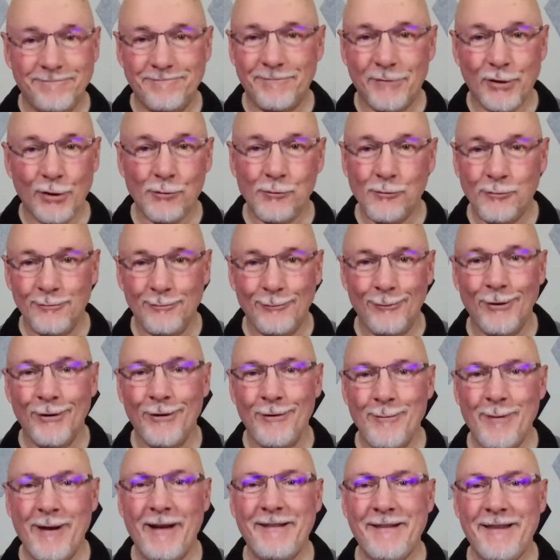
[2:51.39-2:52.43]
don't worry
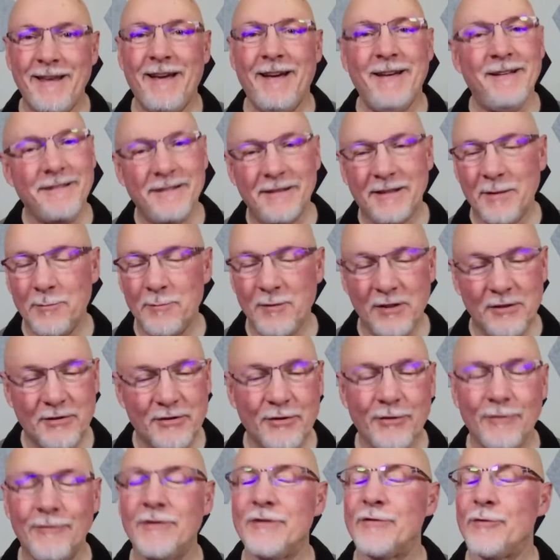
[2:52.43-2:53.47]
about that. It can be a
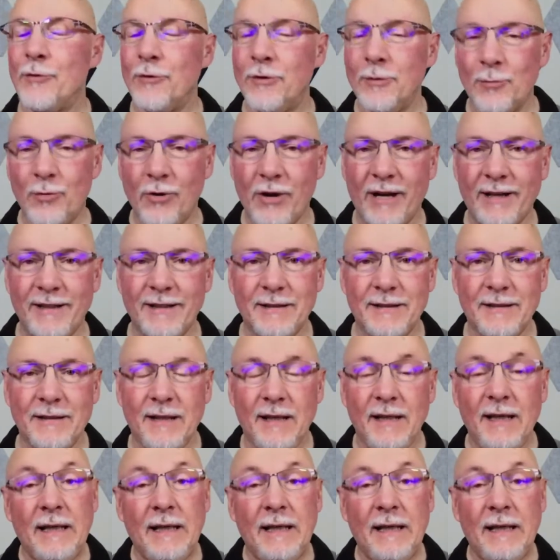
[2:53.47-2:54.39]
service or a product.